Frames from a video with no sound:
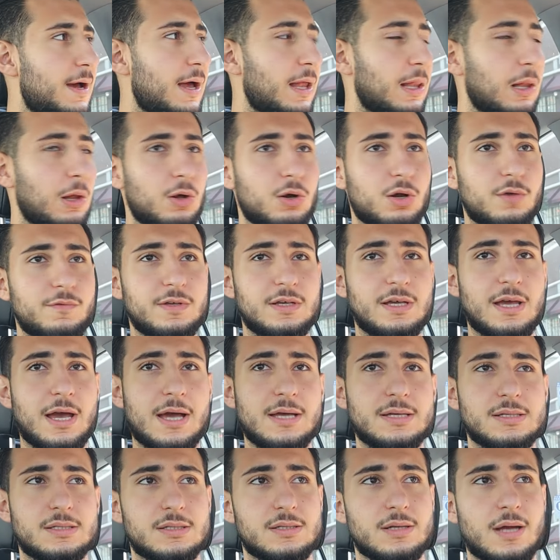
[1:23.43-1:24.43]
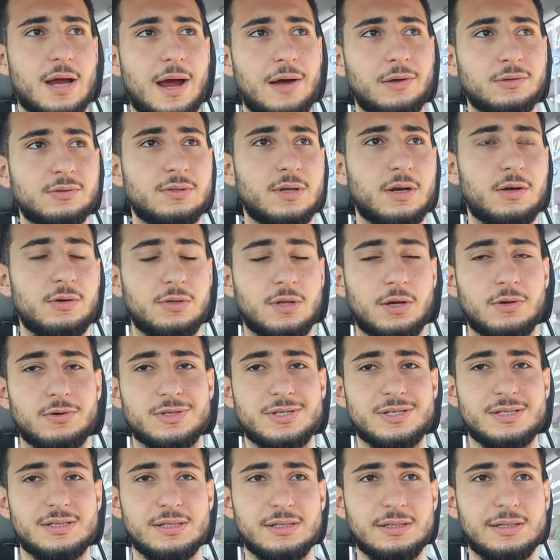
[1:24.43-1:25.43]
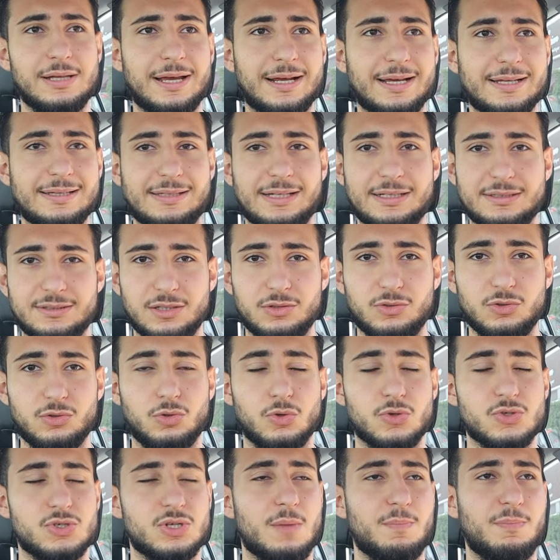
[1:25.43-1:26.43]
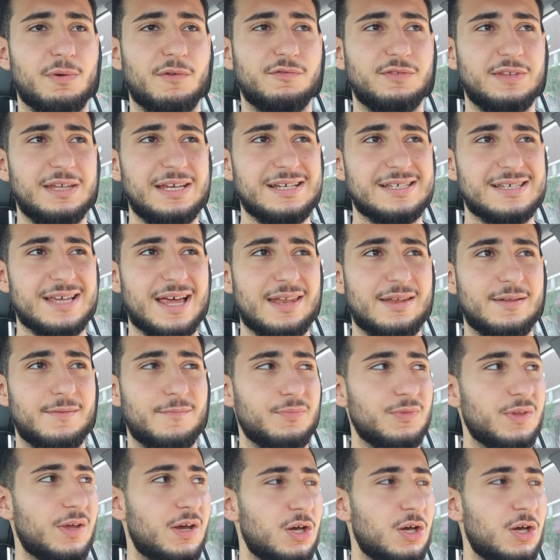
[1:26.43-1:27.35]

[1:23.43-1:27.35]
a lot of you guys out there, they're still like addicted to those type of things, and